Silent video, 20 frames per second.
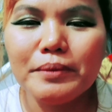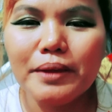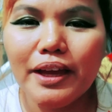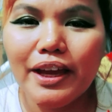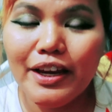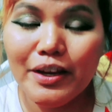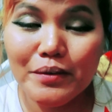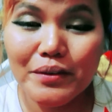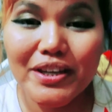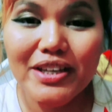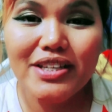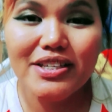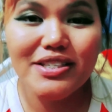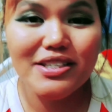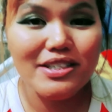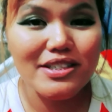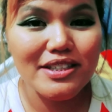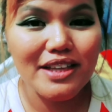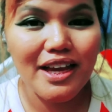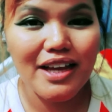Anyways,
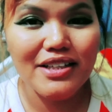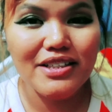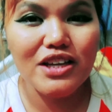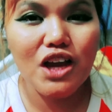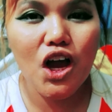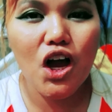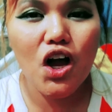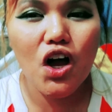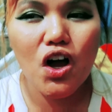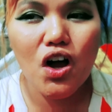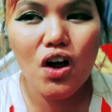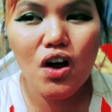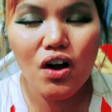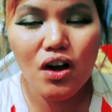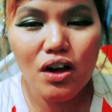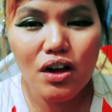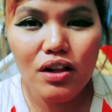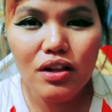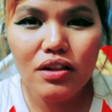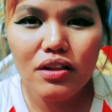that's
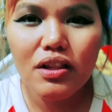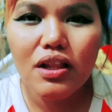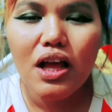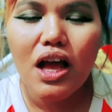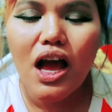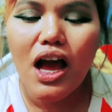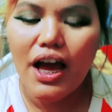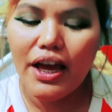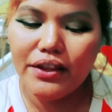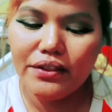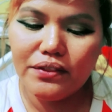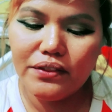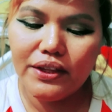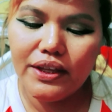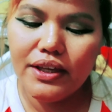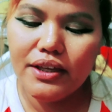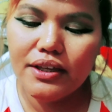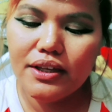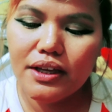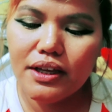all. I
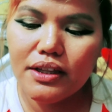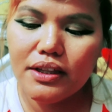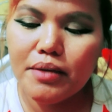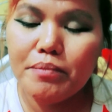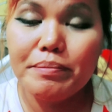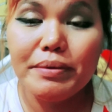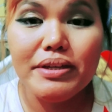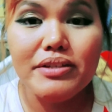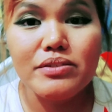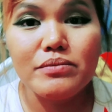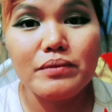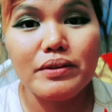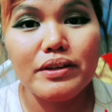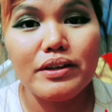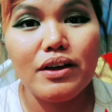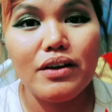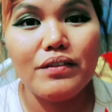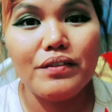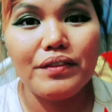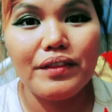think the best one
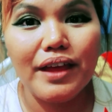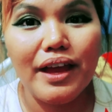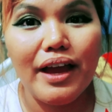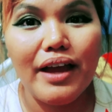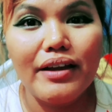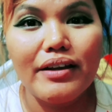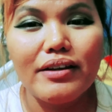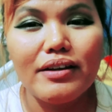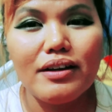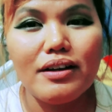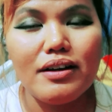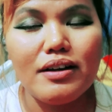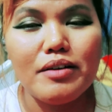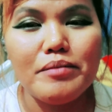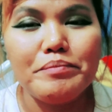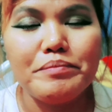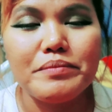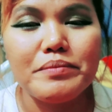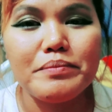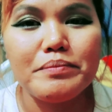on that
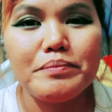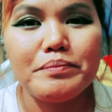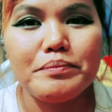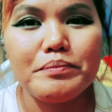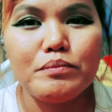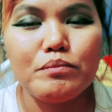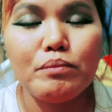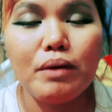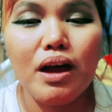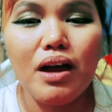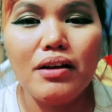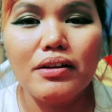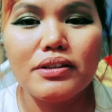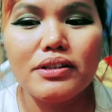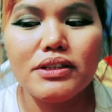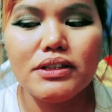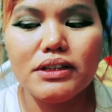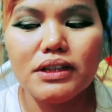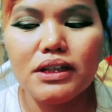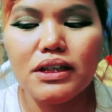
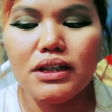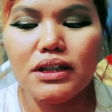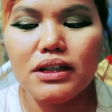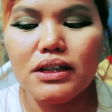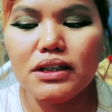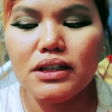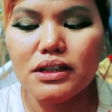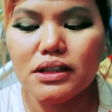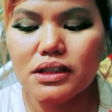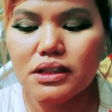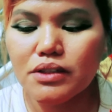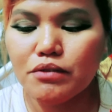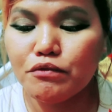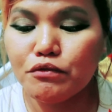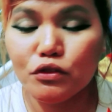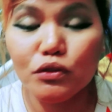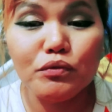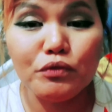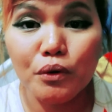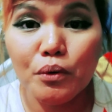box is
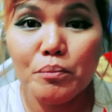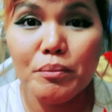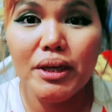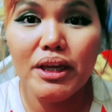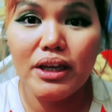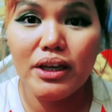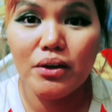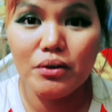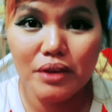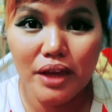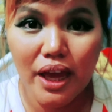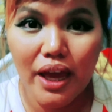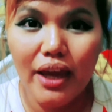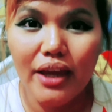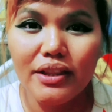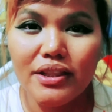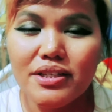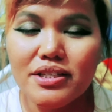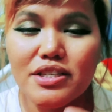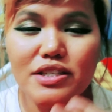for me.
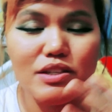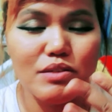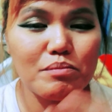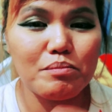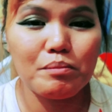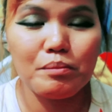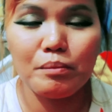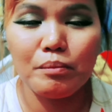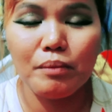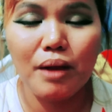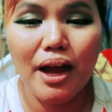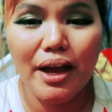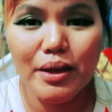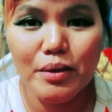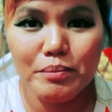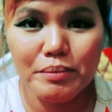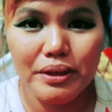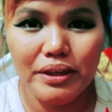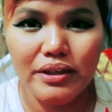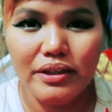Okay, this is my
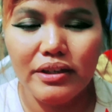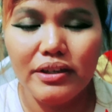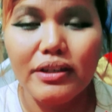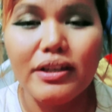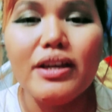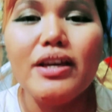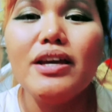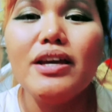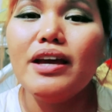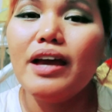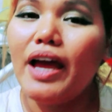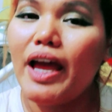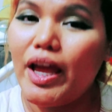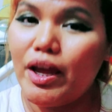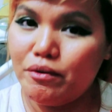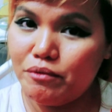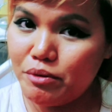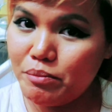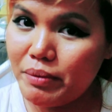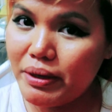opinion.
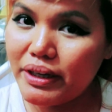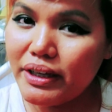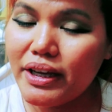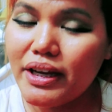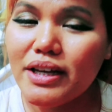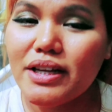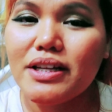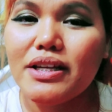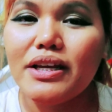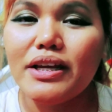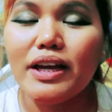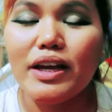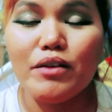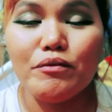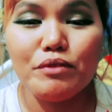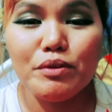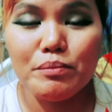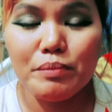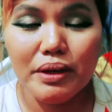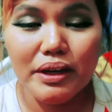Everybody
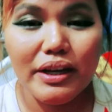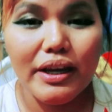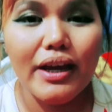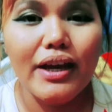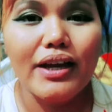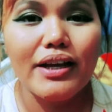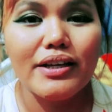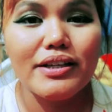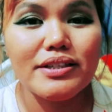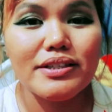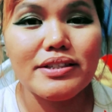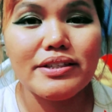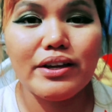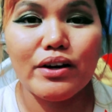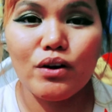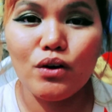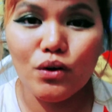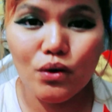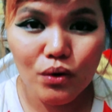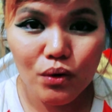has
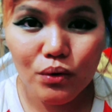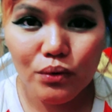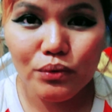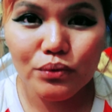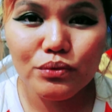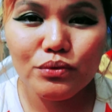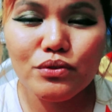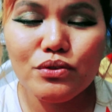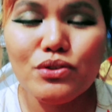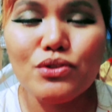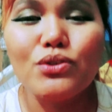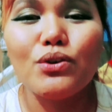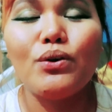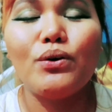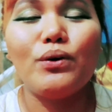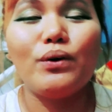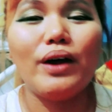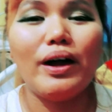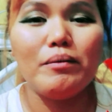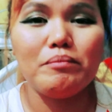their own,
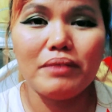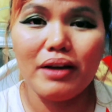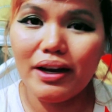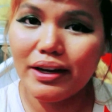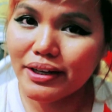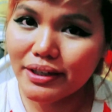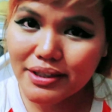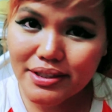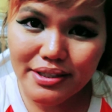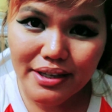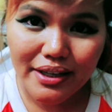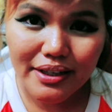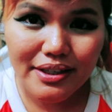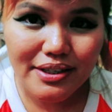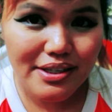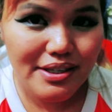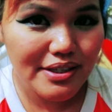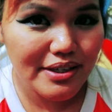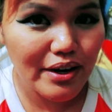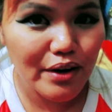so I'm not gonna say
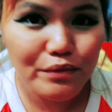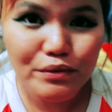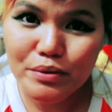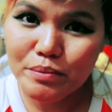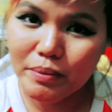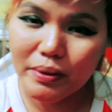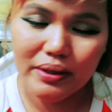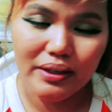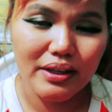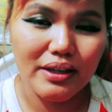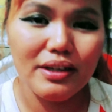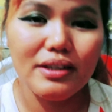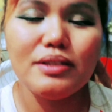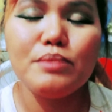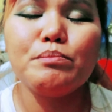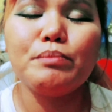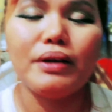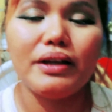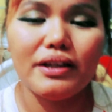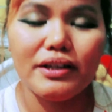this is everybody's,
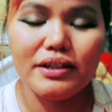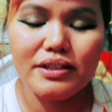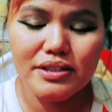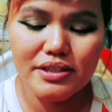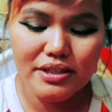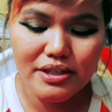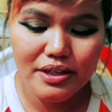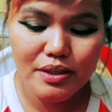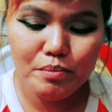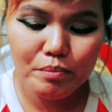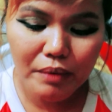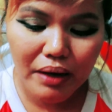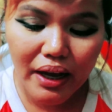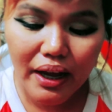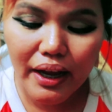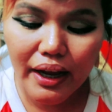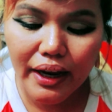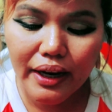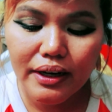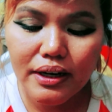but it's just
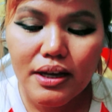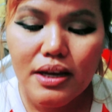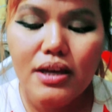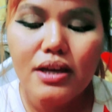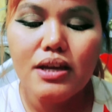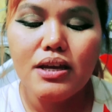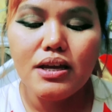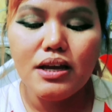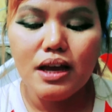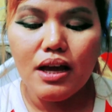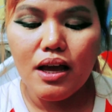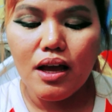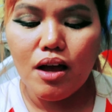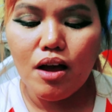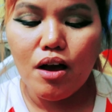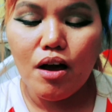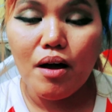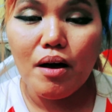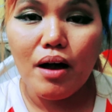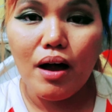mine.
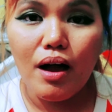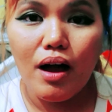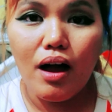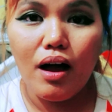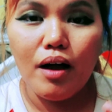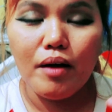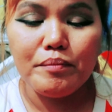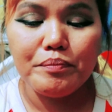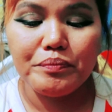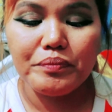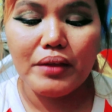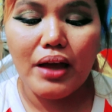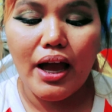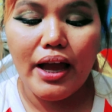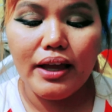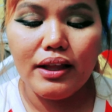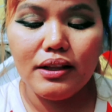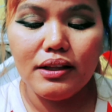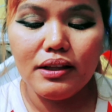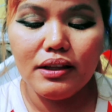
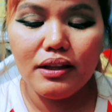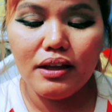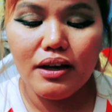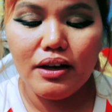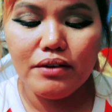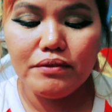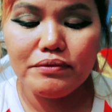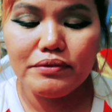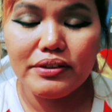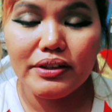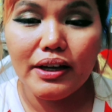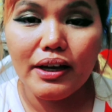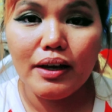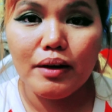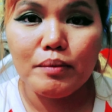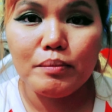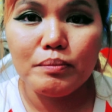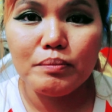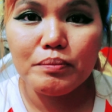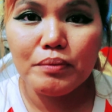I love
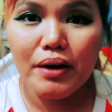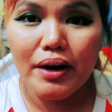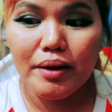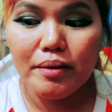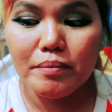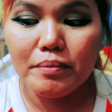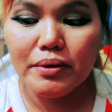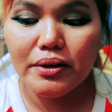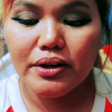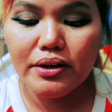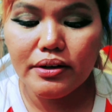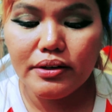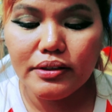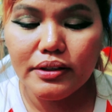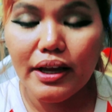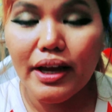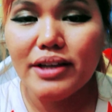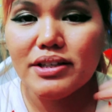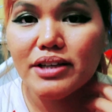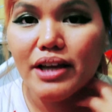the primer,
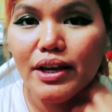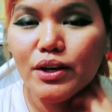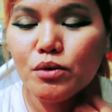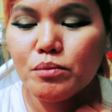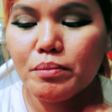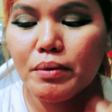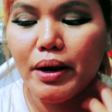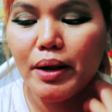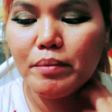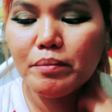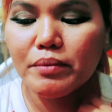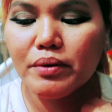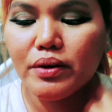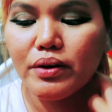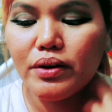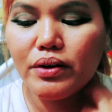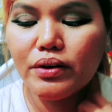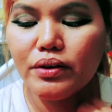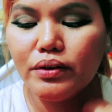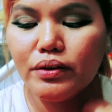the eyeshadow
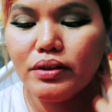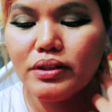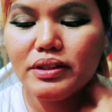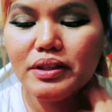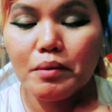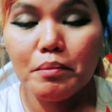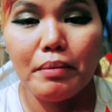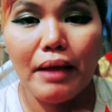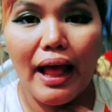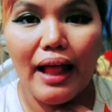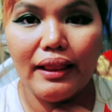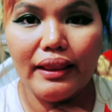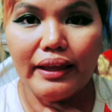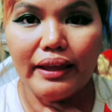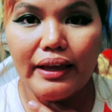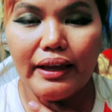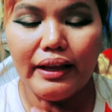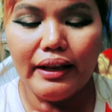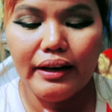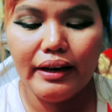primer, the
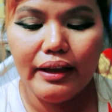palette.